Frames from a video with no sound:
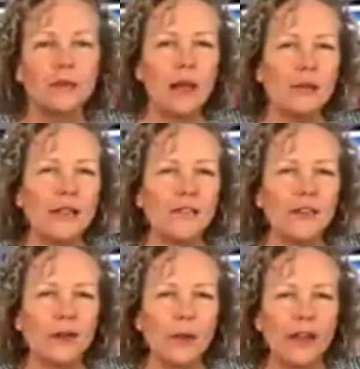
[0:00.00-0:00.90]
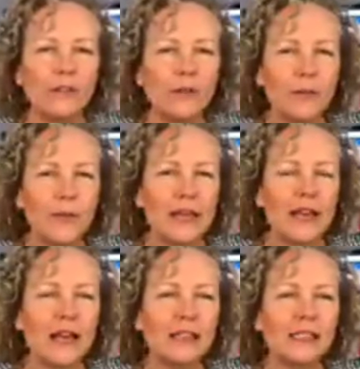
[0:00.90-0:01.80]
Sometimes I veer away from it
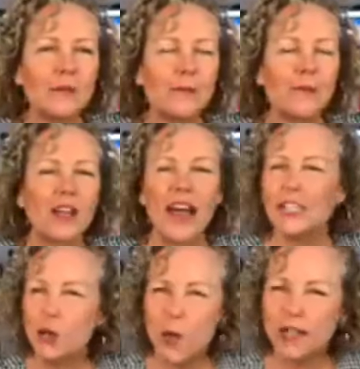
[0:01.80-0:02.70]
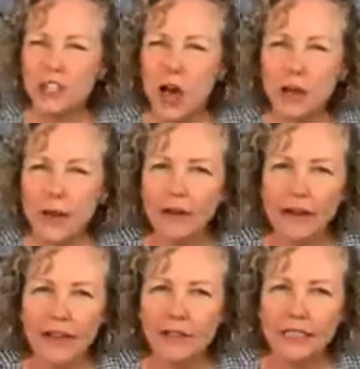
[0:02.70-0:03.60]
because I don't want to talk
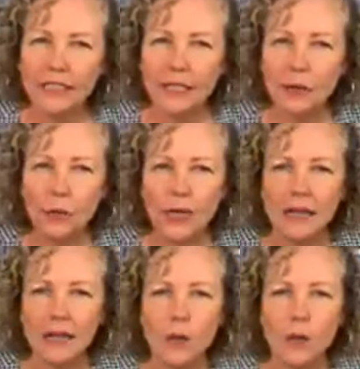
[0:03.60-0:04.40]
about it every single week.